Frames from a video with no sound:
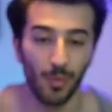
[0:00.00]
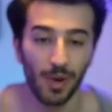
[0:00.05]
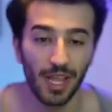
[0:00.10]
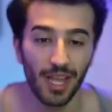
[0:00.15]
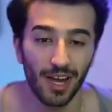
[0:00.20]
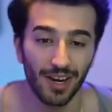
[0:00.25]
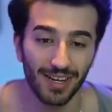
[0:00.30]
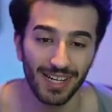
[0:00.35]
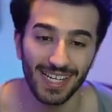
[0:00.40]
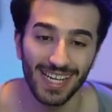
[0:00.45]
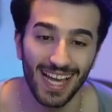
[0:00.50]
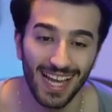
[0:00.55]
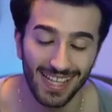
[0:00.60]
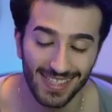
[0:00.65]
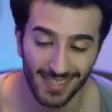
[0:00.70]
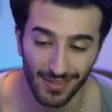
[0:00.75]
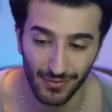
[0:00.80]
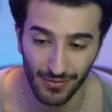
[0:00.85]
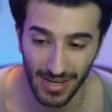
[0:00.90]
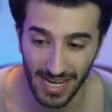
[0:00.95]
We are
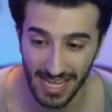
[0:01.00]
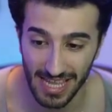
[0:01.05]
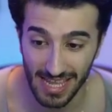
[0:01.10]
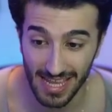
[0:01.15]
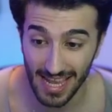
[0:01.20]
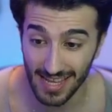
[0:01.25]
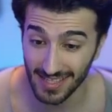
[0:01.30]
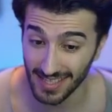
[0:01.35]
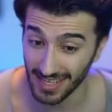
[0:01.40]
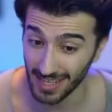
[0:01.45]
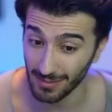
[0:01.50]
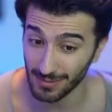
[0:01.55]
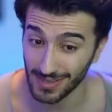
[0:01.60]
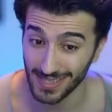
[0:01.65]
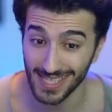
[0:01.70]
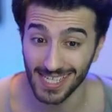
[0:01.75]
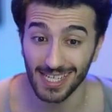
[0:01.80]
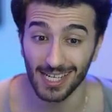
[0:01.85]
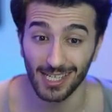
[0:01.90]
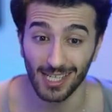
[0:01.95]
not ready yet. And I'm
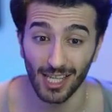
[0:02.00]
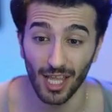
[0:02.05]
seeing a